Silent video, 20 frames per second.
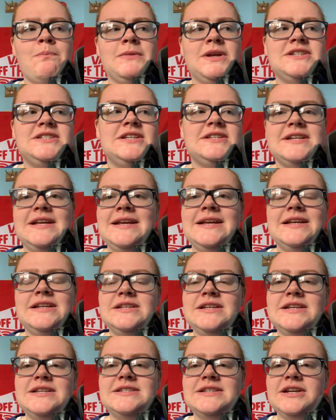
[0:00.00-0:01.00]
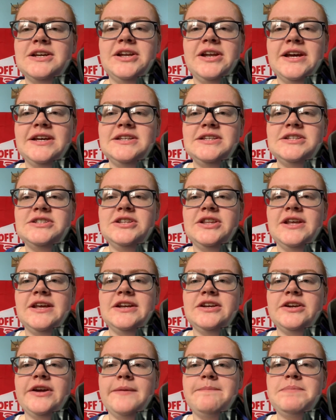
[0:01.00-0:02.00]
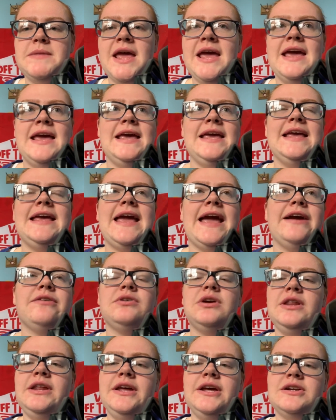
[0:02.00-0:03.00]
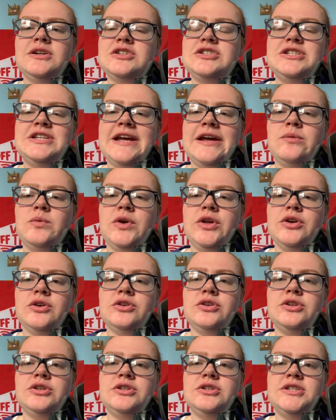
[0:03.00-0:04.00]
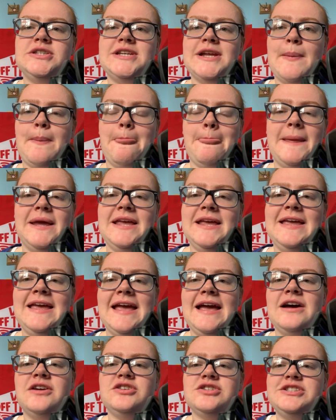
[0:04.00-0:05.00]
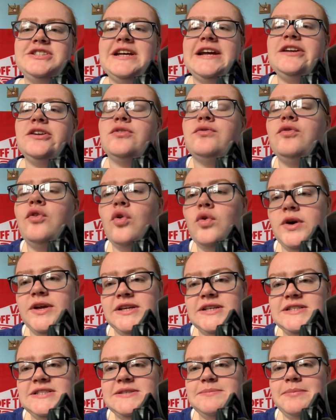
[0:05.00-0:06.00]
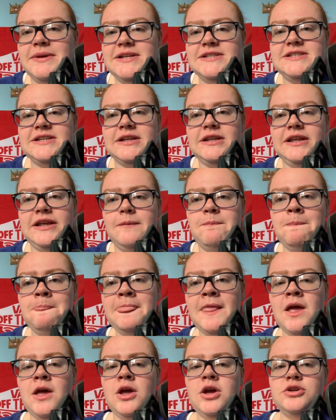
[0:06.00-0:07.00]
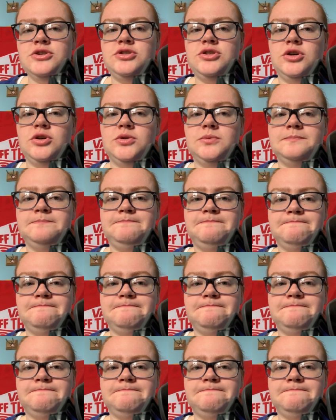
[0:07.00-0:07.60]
says that he isn't connecting to the internet, he can't really understand what you're like. He can't understand your voice, basically. So